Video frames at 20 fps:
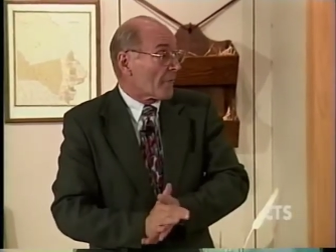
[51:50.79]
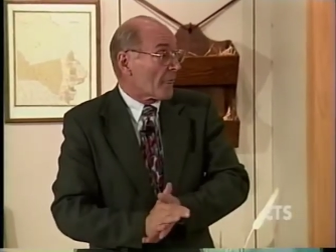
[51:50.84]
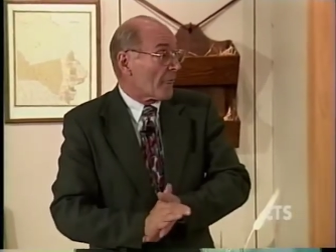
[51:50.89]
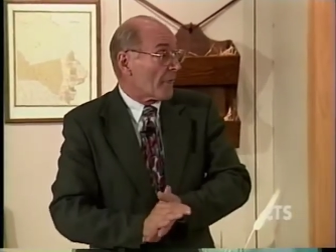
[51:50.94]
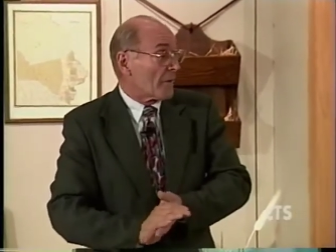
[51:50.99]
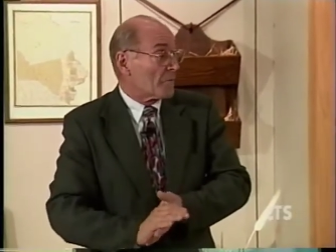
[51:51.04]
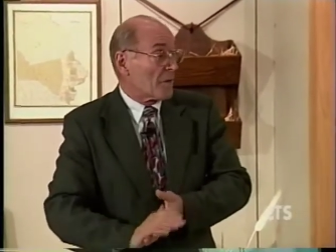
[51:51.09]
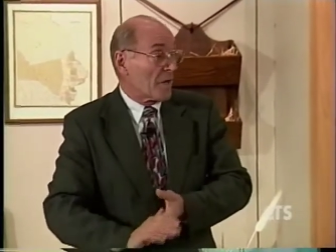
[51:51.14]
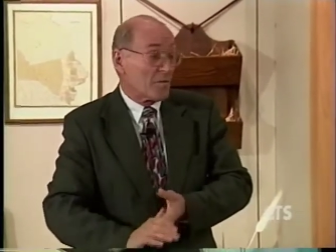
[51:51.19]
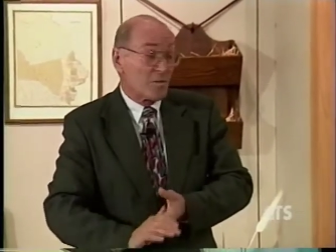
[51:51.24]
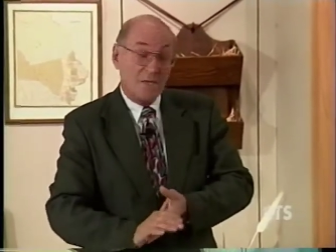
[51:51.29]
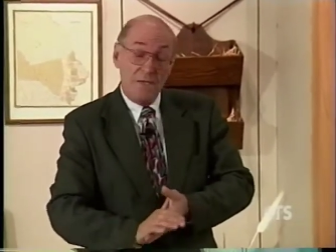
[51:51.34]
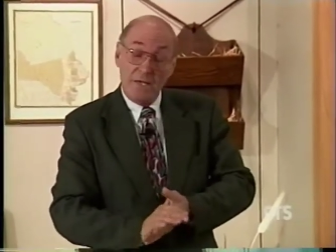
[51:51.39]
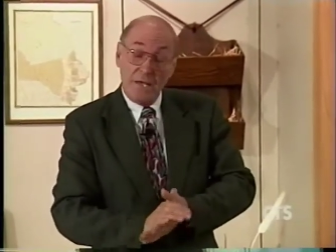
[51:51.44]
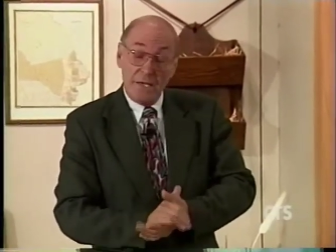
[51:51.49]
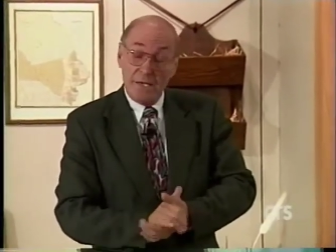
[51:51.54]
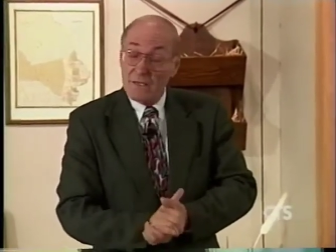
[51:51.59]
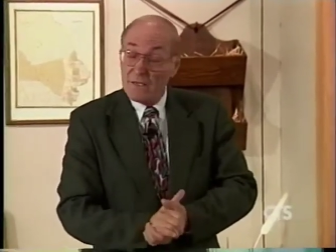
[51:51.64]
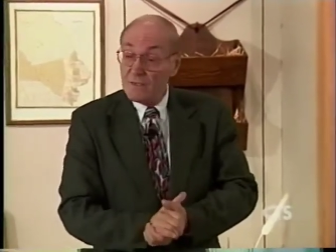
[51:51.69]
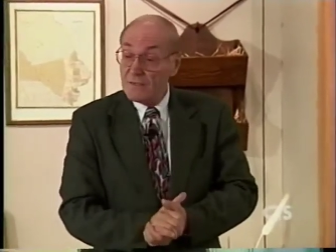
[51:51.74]
maybe,
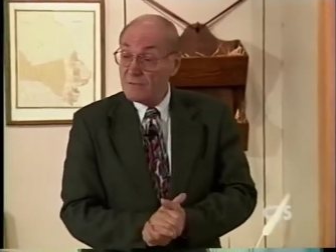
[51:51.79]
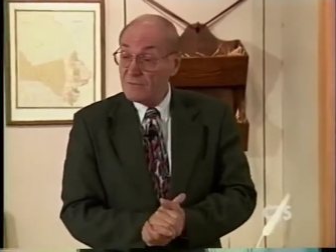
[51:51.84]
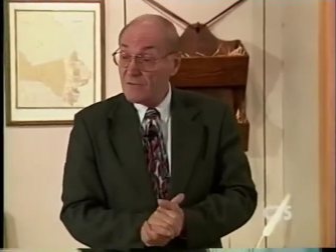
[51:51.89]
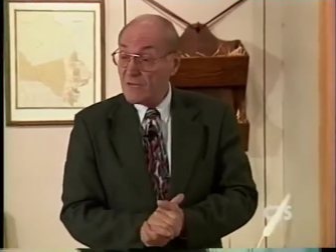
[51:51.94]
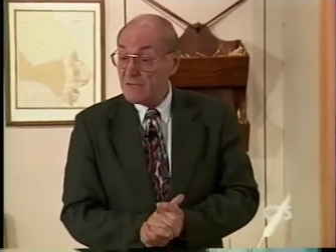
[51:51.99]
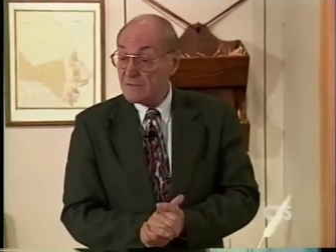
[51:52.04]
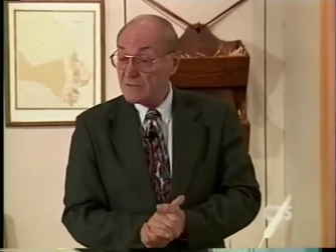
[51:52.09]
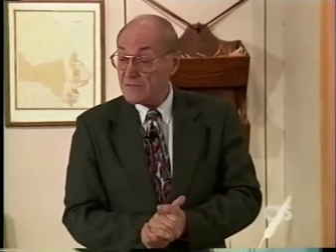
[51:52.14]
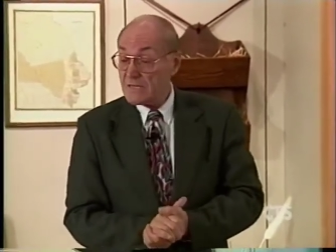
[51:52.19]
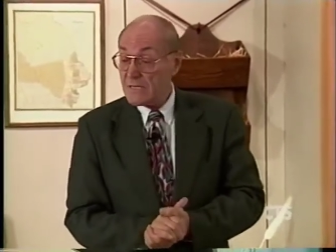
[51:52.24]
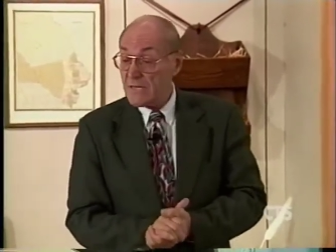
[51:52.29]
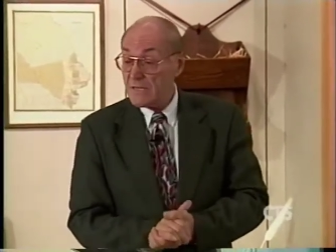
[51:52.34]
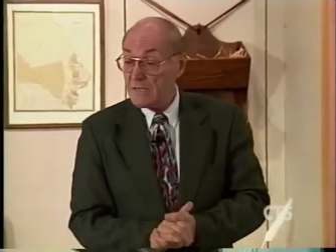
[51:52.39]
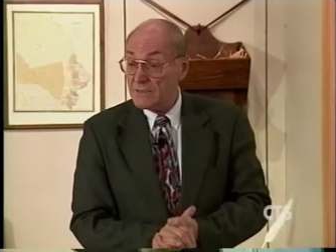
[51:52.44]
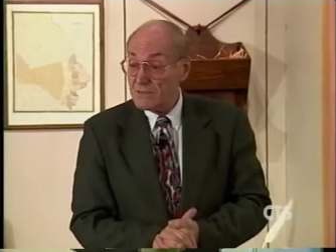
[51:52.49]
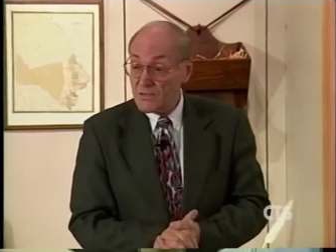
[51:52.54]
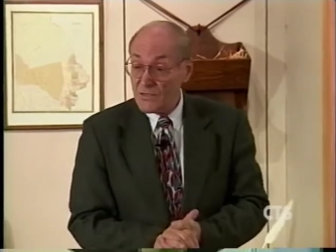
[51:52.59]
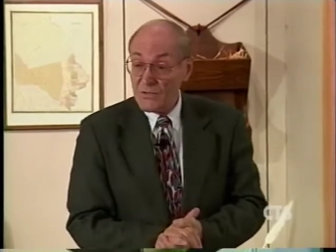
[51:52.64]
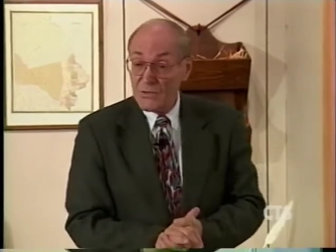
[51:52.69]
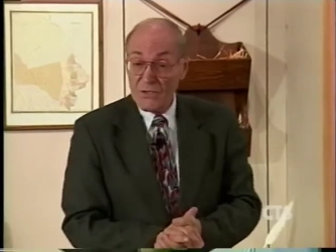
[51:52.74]
yet around San
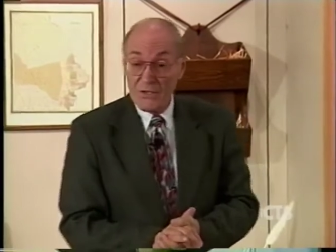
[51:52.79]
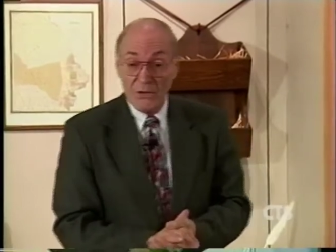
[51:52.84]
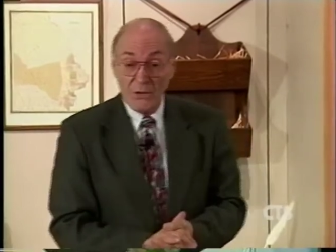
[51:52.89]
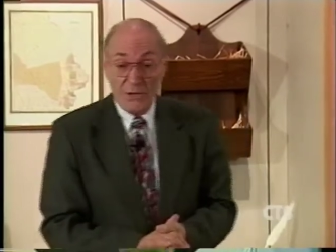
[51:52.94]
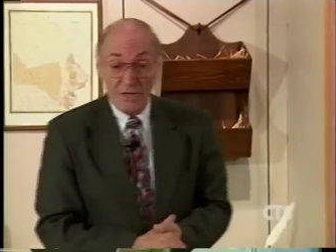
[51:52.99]
Antonio,